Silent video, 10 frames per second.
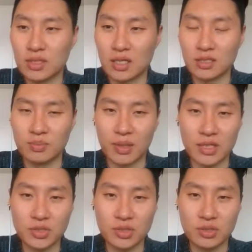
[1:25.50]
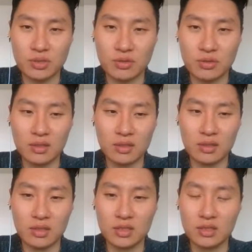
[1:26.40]
Unsplash, right?
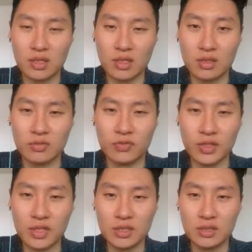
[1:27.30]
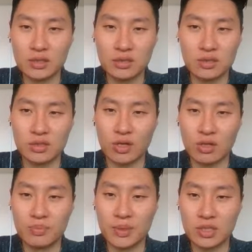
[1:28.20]
These are free
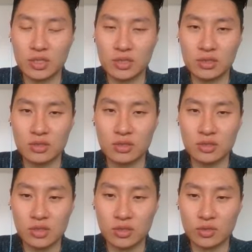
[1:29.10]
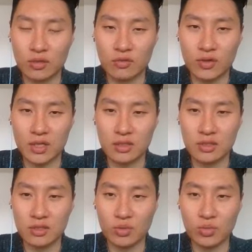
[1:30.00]
stock pictures. You can find
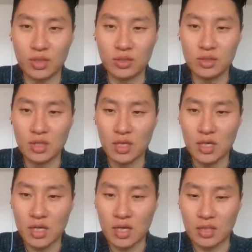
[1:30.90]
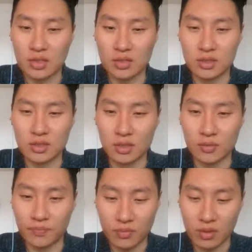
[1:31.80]
anything you want, and
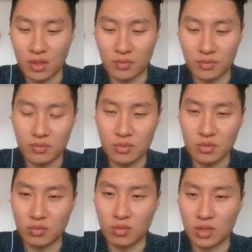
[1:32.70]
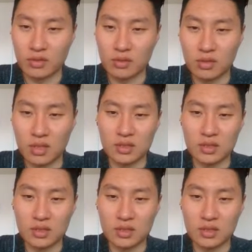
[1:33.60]
yeah, whatever. Let's